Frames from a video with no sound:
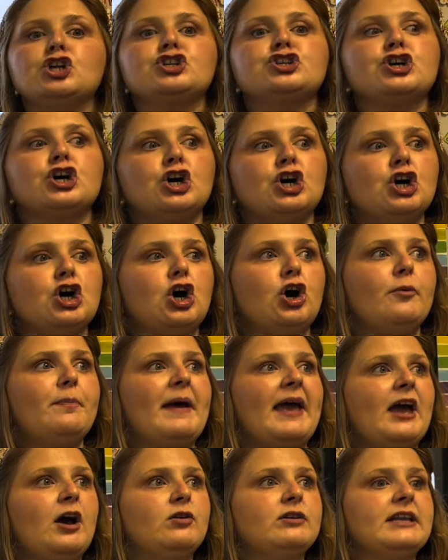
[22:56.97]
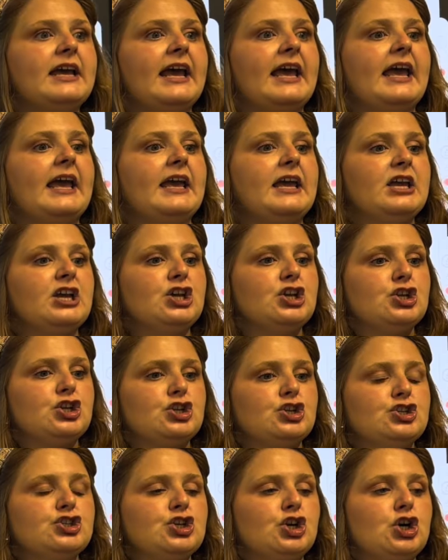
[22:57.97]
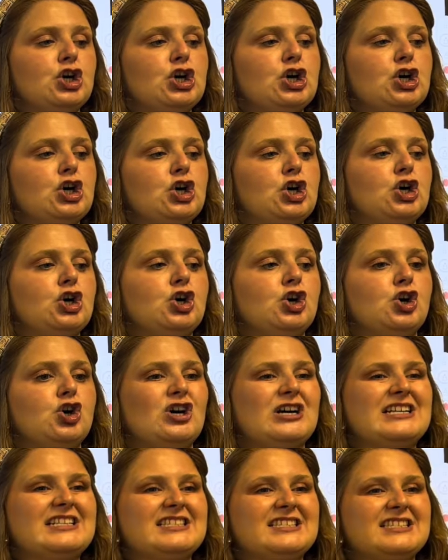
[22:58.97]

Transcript: Toll. Pound it. Toll.